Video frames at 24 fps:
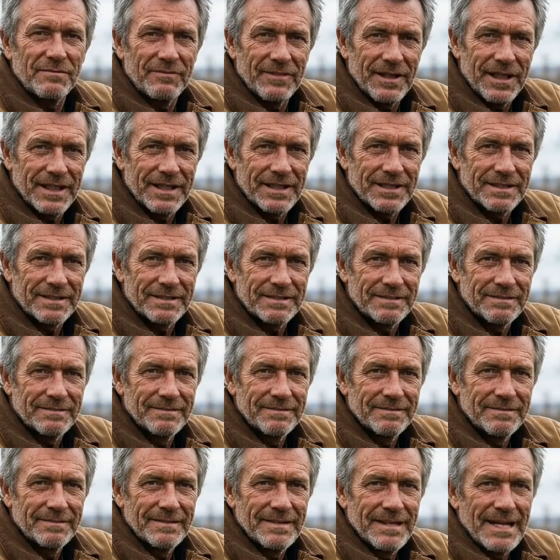finish.
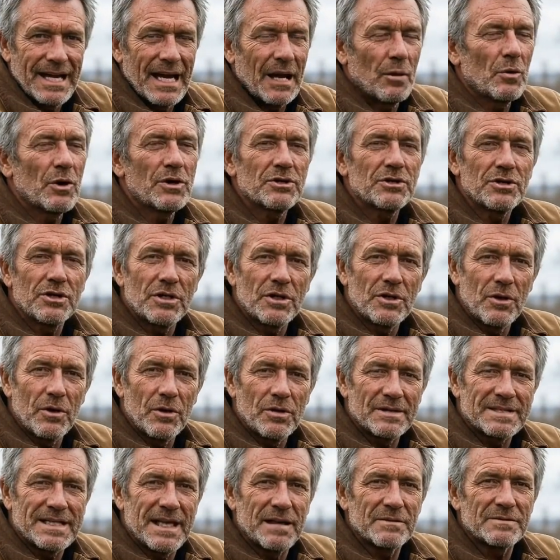And I want you to
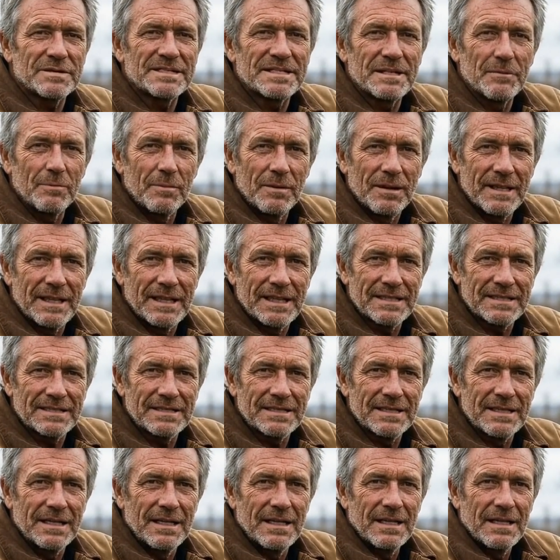notice how simple it
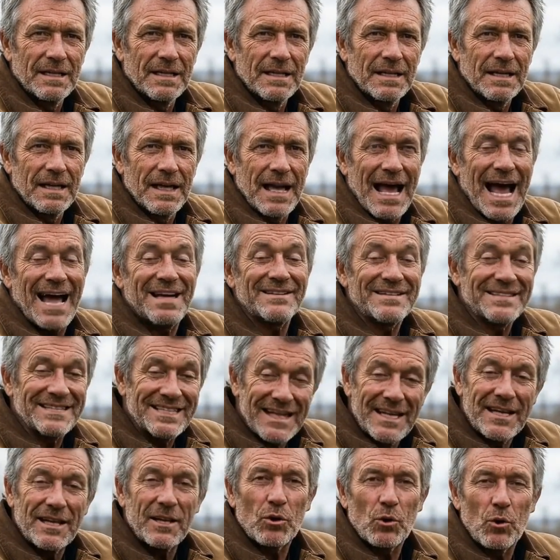is, how
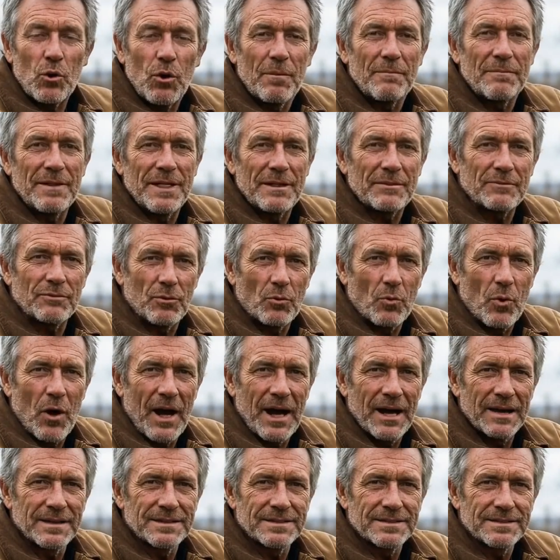little equipment it
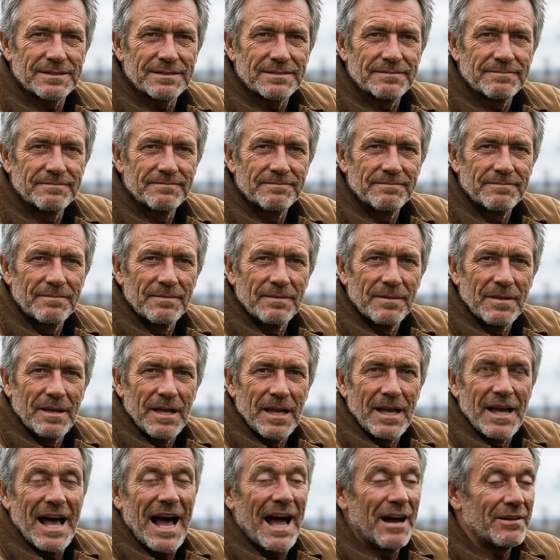requires,
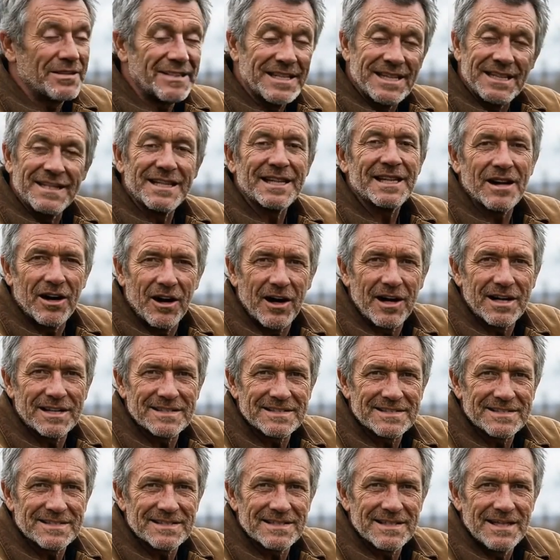how little it
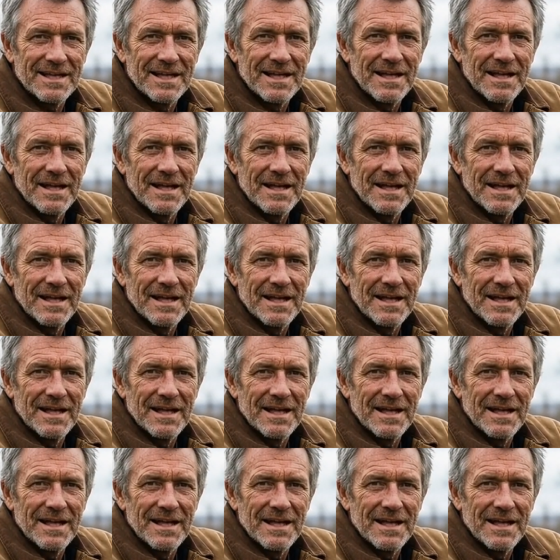costs,